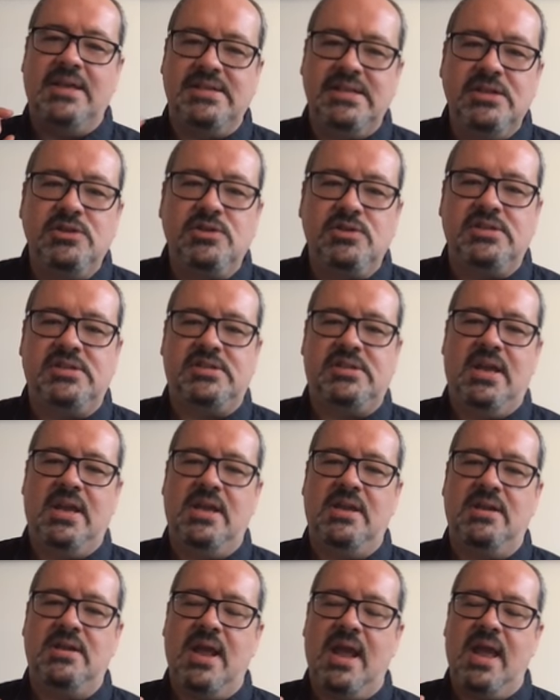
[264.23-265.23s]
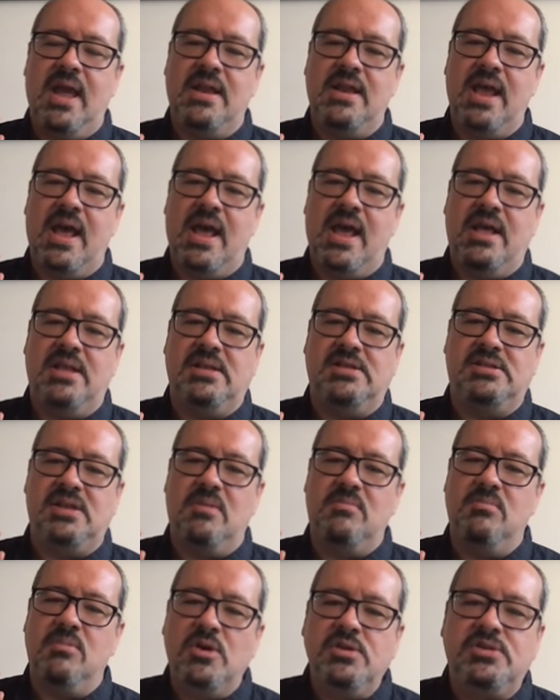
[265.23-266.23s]
interesting and as
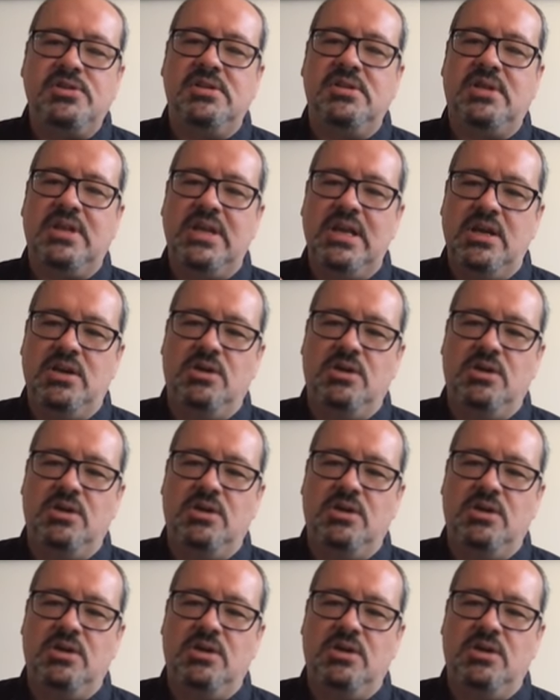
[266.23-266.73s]
emotionally